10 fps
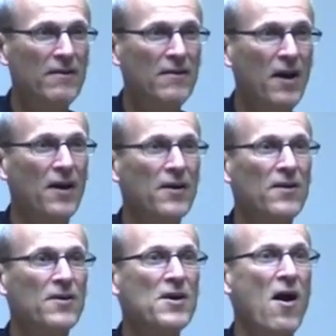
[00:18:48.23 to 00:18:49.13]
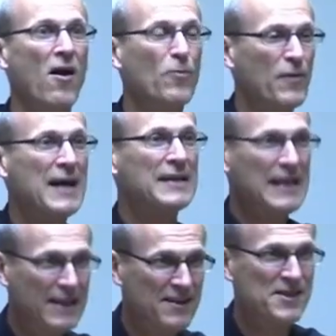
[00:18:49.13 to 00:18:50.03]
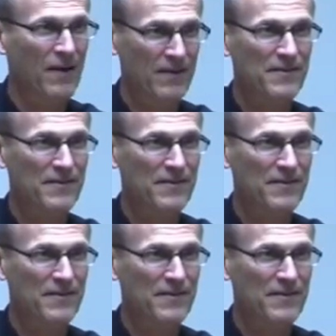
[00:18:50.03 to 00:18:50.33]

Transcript: 100 yards without the end zone